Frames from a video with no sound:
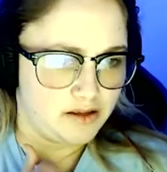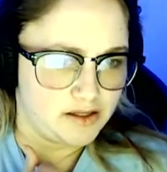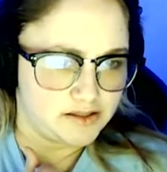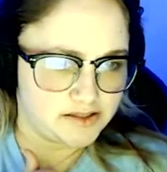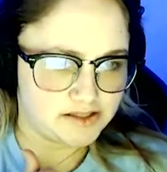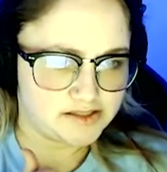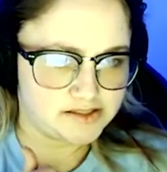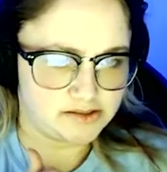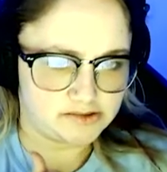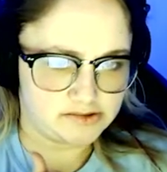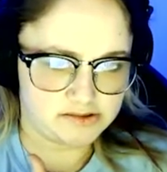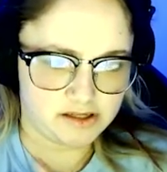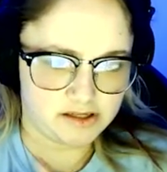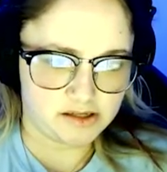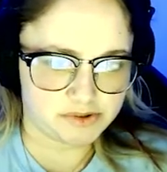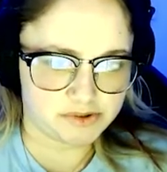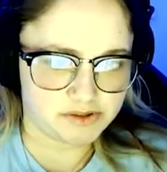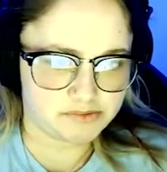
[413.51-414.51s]
Details.
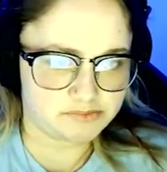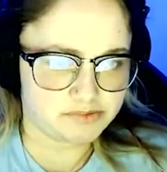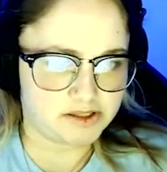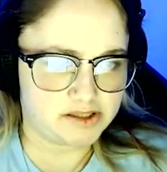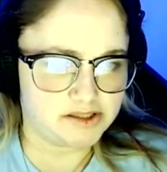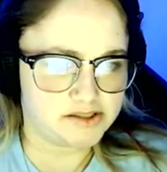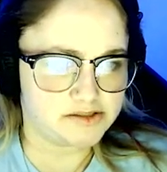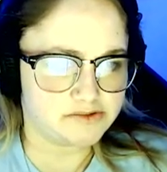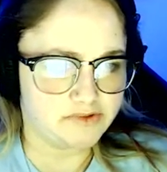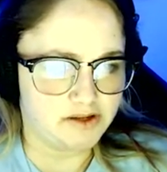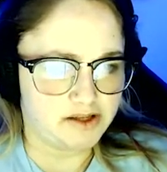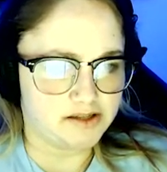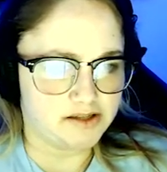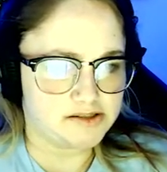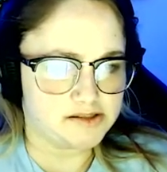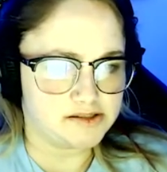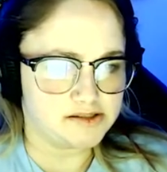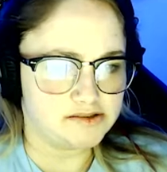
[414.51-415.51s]
Neighbor complains of
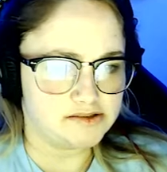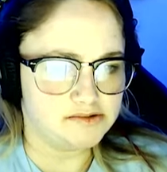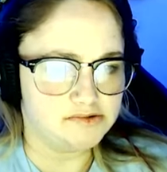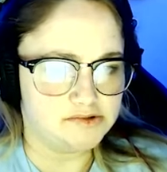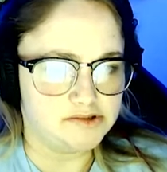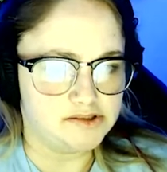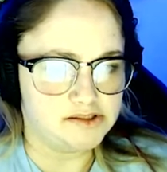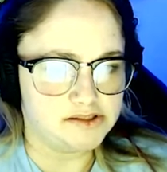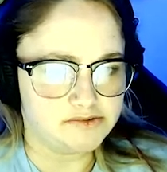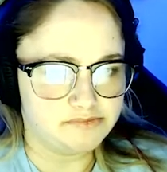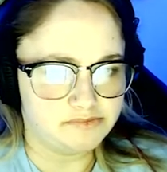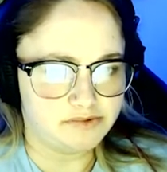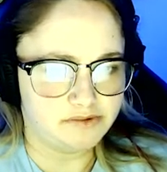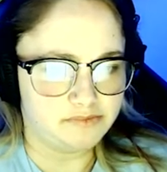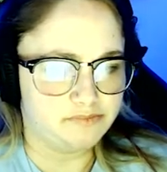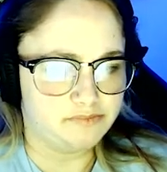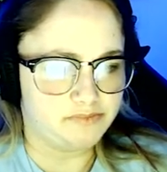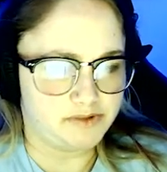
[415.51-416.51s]
excess noise
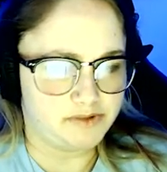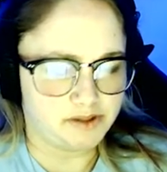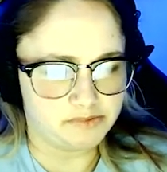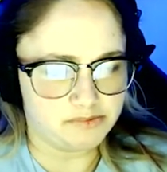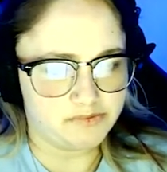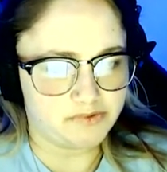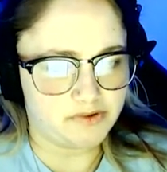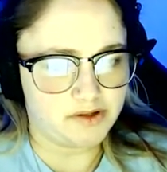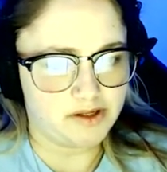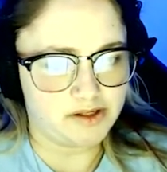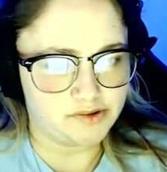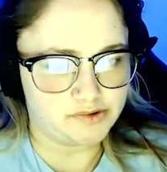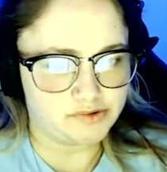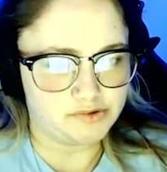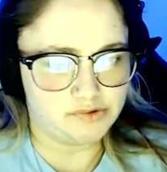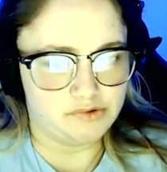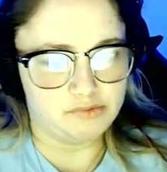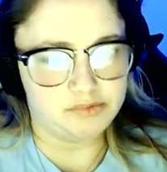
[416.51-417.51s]
coming from the
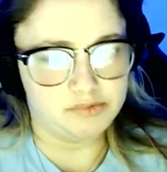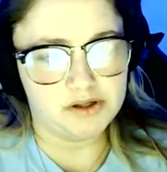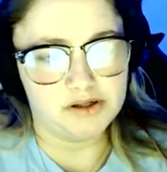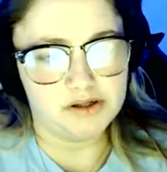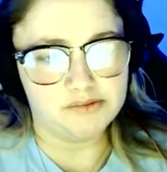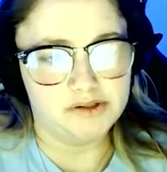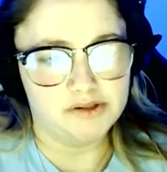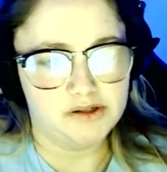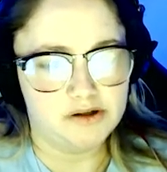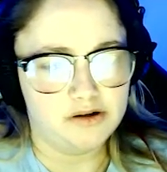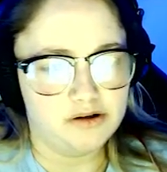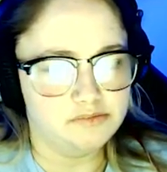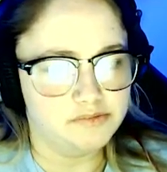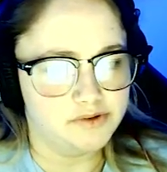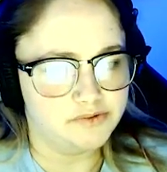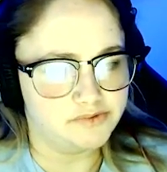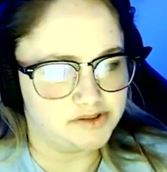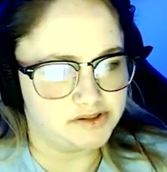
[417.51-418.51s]
next door apartment, home
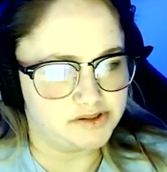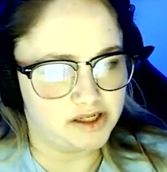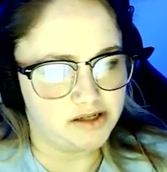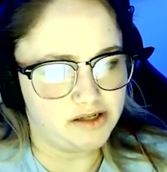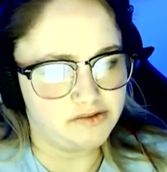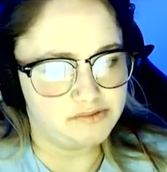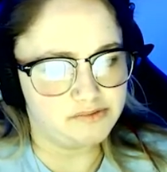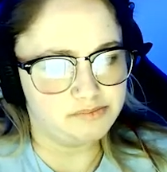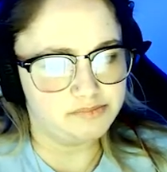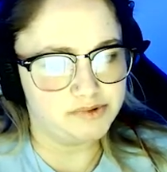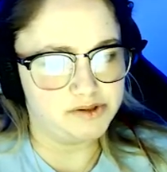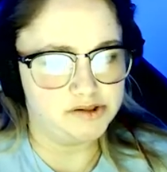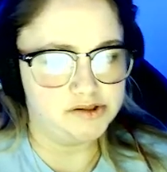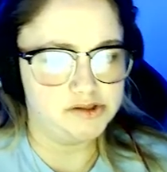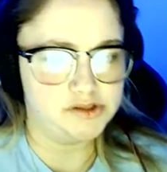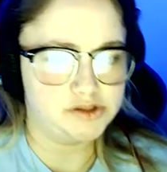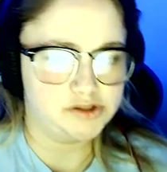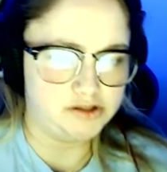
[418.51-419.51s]
of David
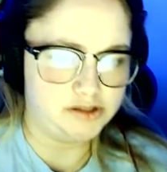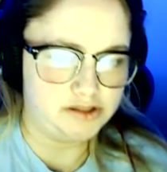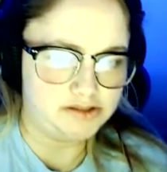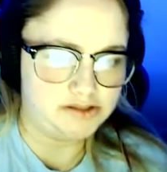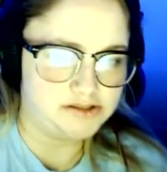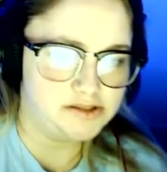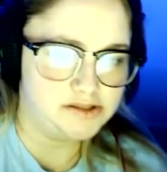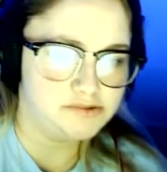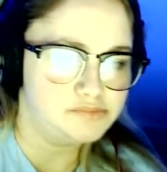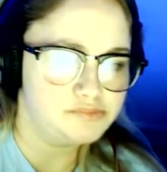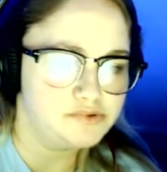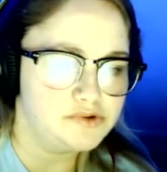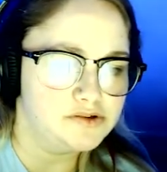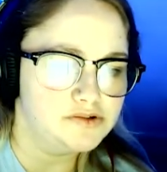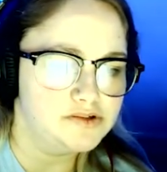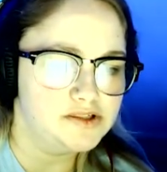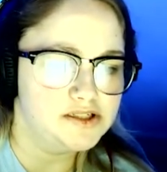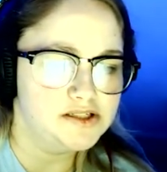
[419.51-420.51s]
Birch, and temporarily